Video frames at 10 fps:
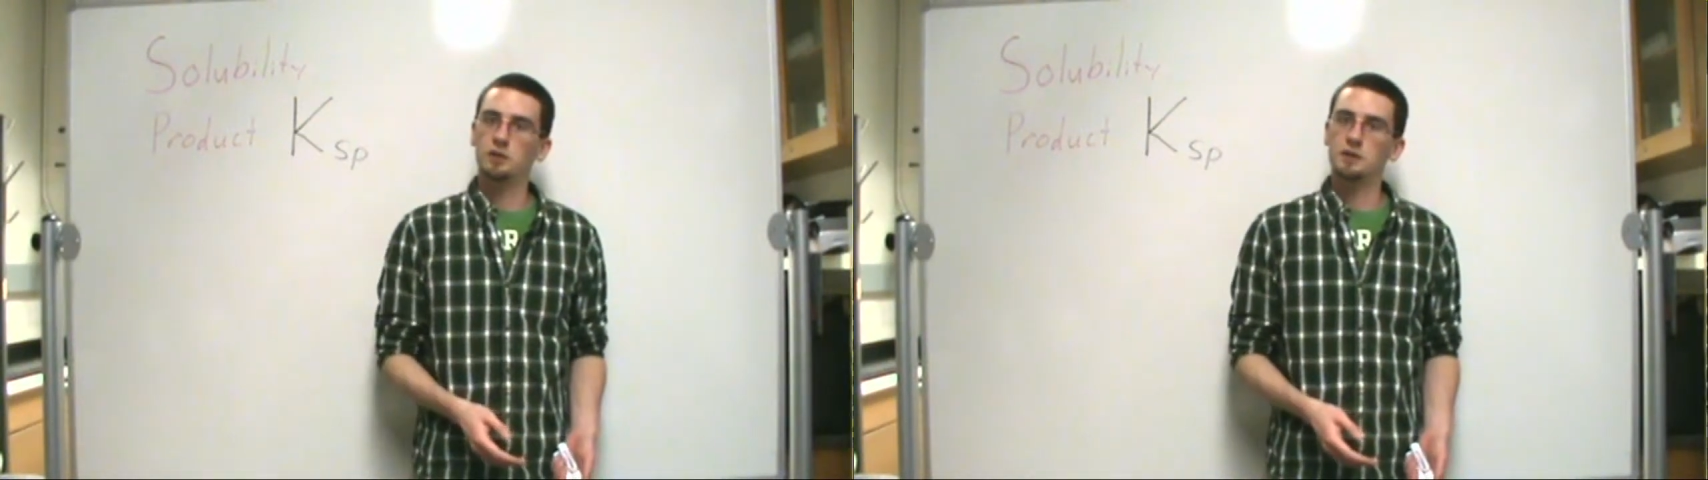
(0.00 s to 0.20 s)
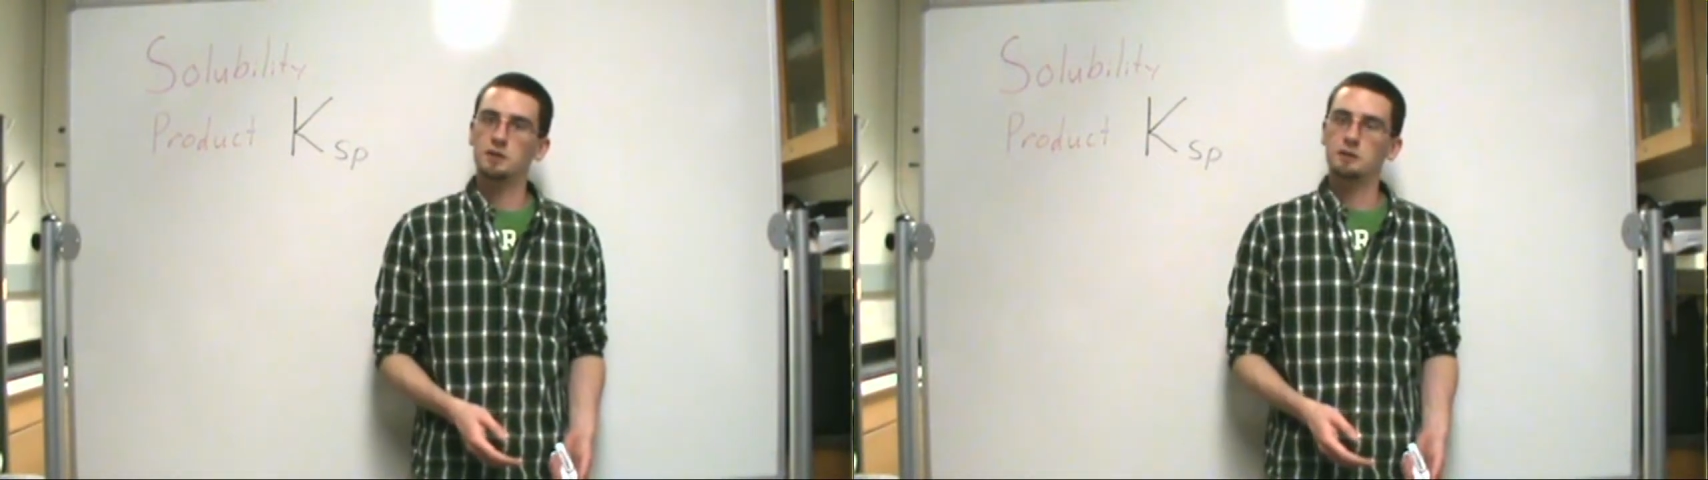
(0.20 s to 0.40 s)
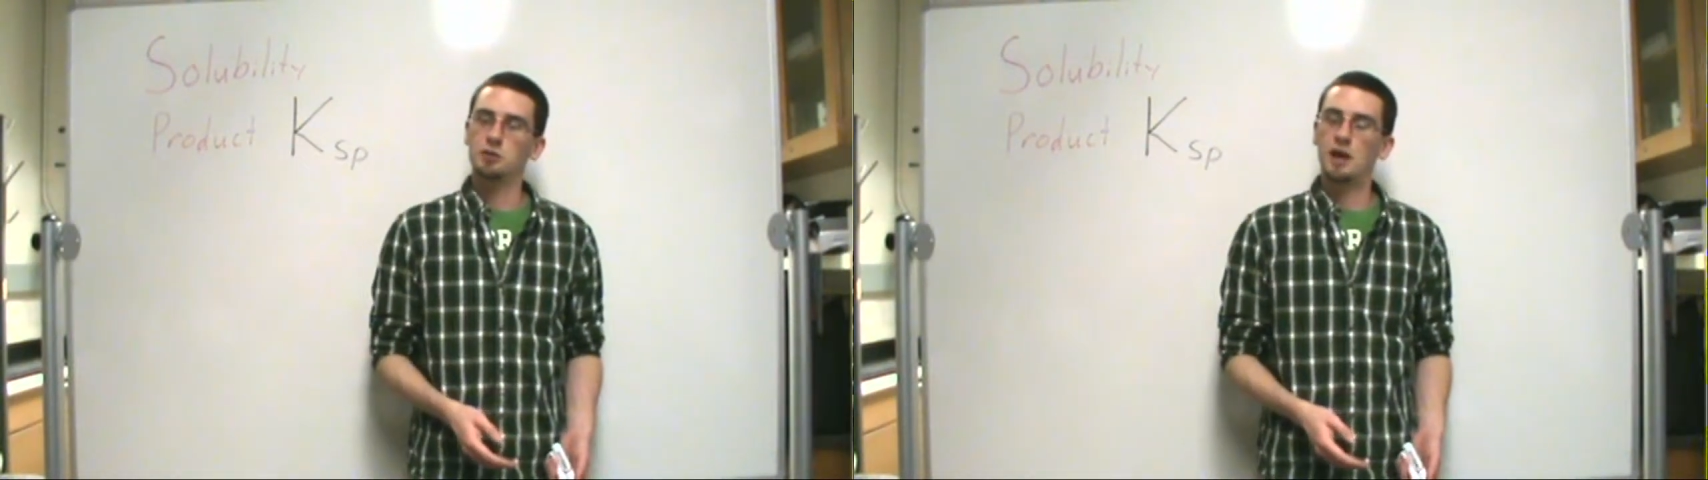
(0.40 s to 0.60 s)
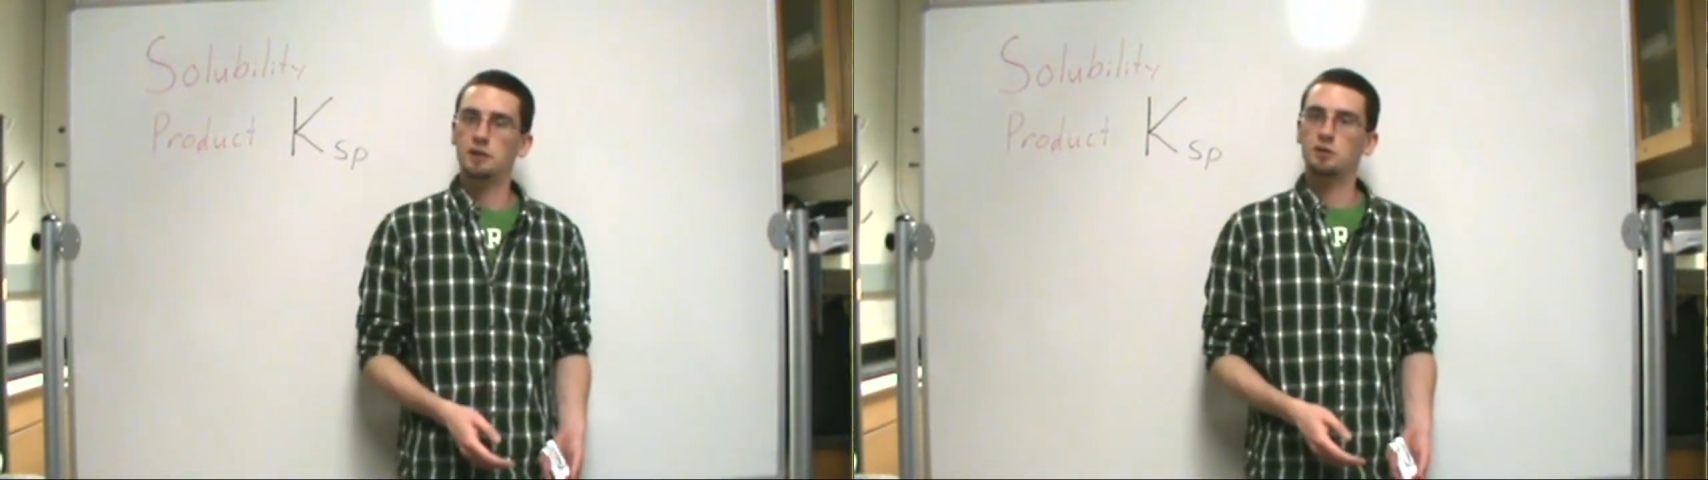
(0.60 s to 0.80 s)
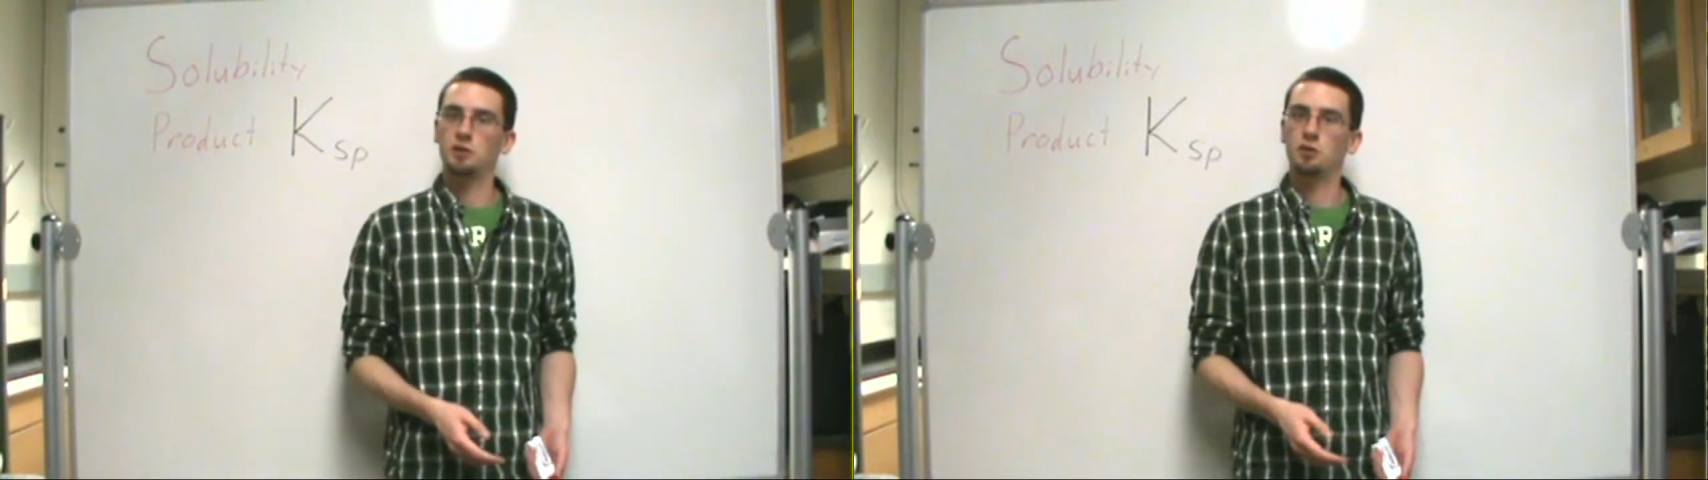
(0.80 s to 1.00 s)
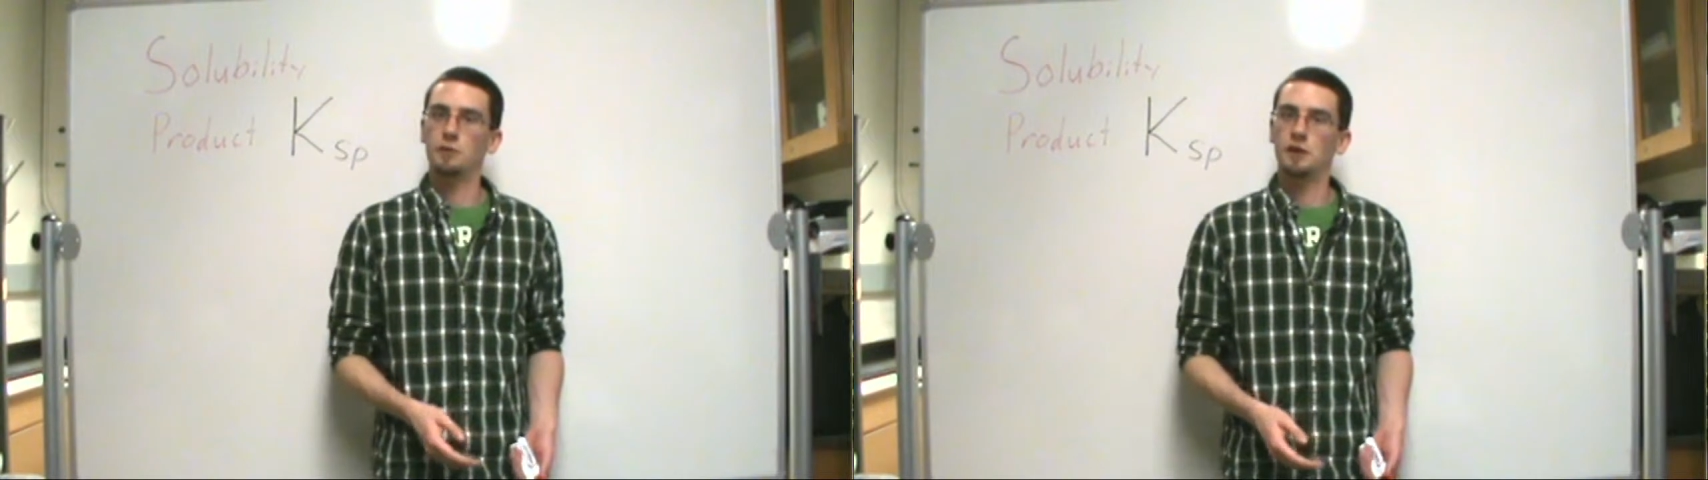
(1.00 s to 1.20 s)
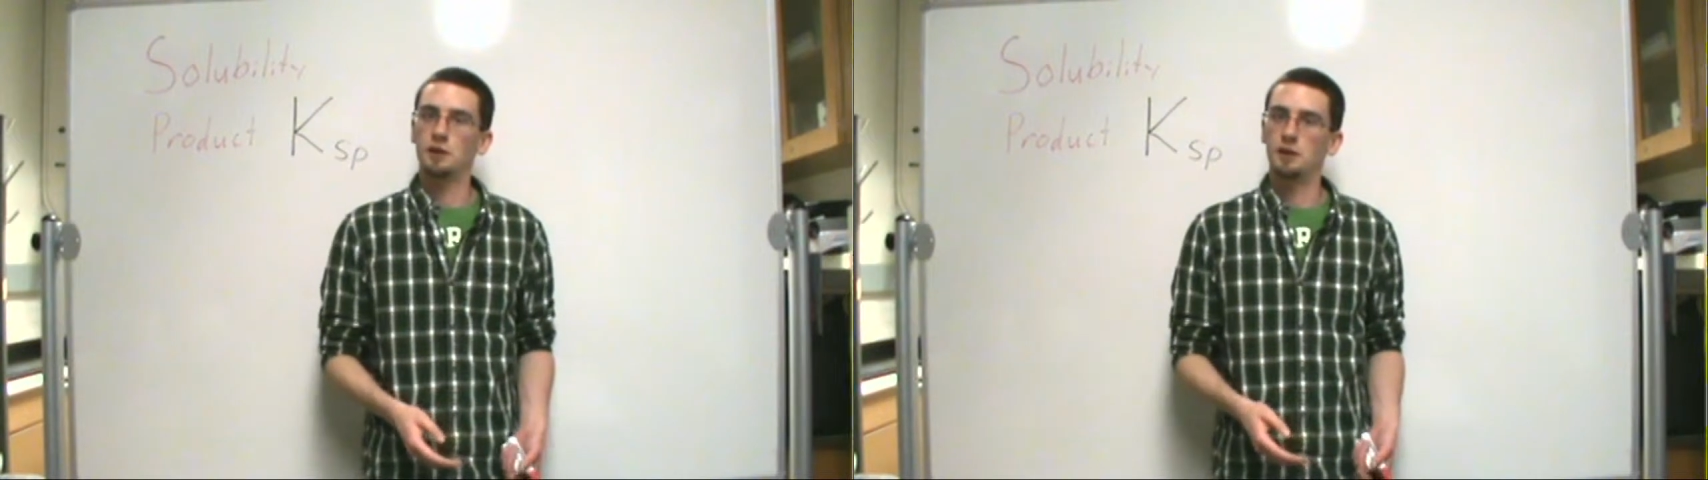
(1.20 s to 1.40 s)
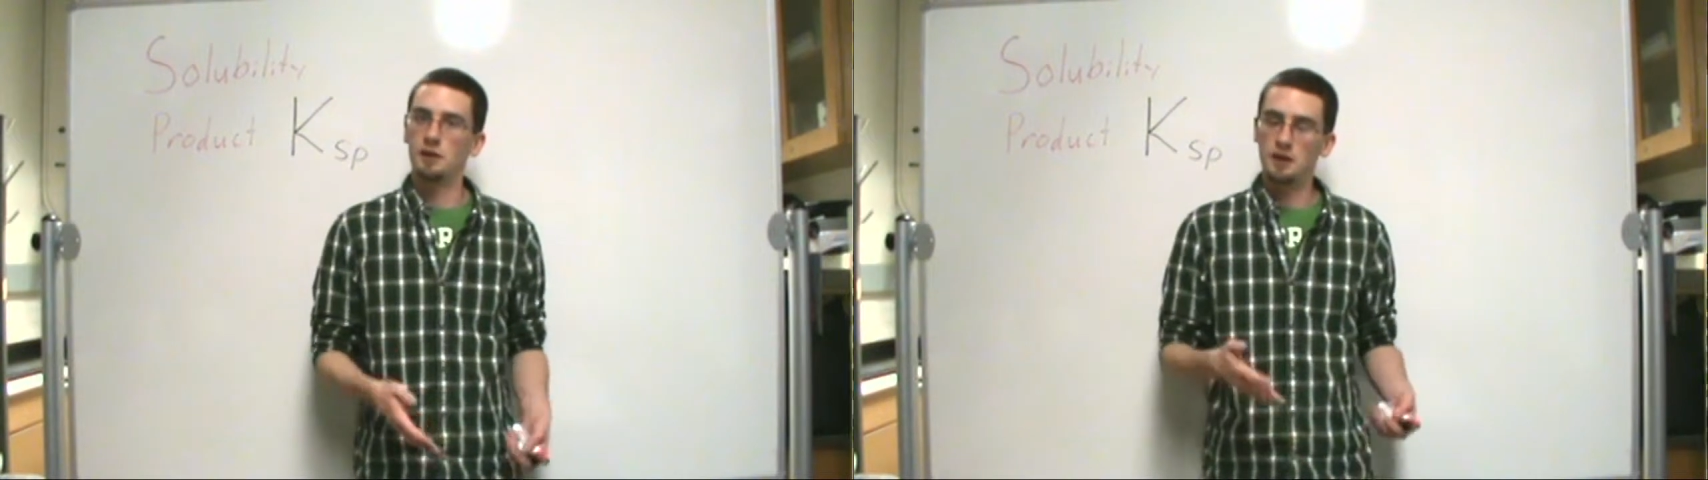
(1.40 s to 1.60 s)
is you try and determine